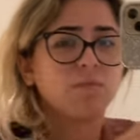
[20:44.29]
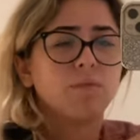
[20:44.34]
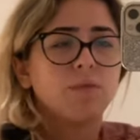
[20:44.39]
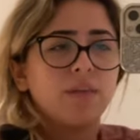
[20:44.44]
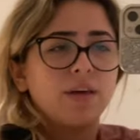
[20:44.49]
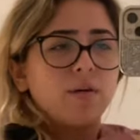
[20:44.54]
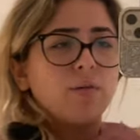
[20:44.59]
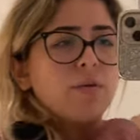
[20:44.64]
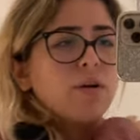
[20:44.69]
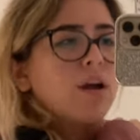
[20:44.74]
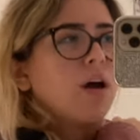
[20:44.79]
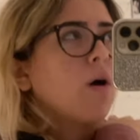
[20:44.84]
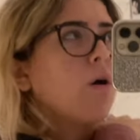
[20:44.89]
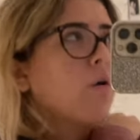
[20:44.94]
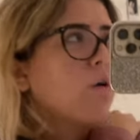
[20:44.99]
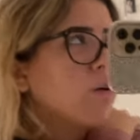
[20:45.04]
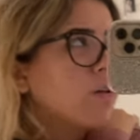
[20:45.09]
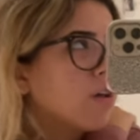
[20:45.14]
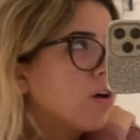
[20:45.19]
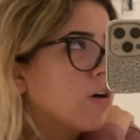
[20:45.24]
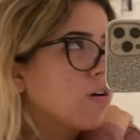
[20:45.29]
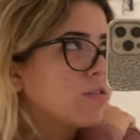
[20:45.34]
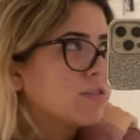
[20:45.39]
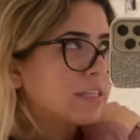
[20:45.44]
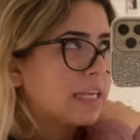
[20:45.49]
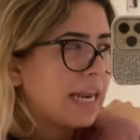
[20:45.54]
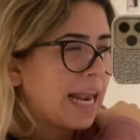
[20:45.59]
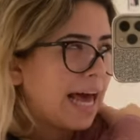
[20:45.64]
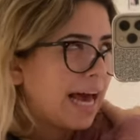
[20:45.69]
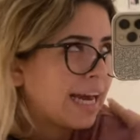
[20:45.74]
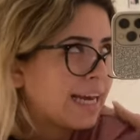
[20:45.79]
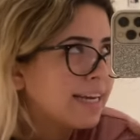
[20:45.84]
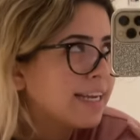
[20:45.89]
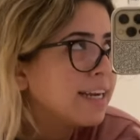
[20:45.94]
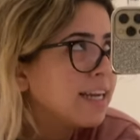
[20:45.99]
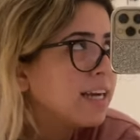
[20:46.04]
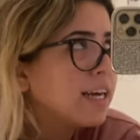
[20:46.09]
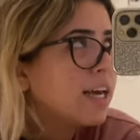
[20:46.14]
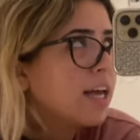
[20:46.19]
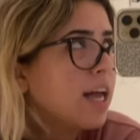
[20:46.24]
they were all
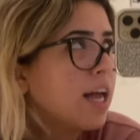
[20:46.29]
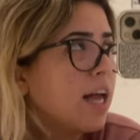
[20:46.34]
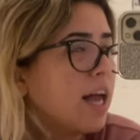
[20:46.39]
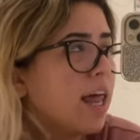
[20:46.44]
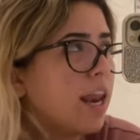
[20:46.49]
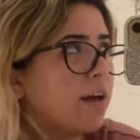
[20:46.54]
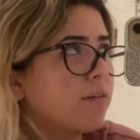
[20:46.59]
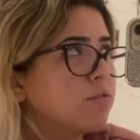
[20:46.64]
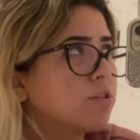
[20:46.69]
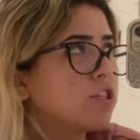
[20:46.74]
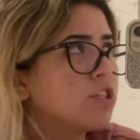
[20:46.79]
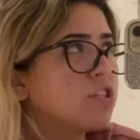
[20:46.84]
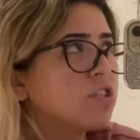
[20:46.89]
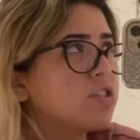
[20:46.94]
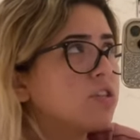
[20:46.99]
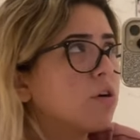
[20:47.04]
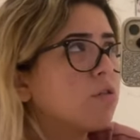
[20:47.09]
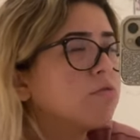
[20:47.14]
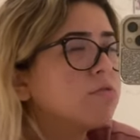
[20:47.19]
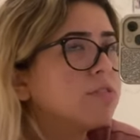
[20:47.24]
online and I was so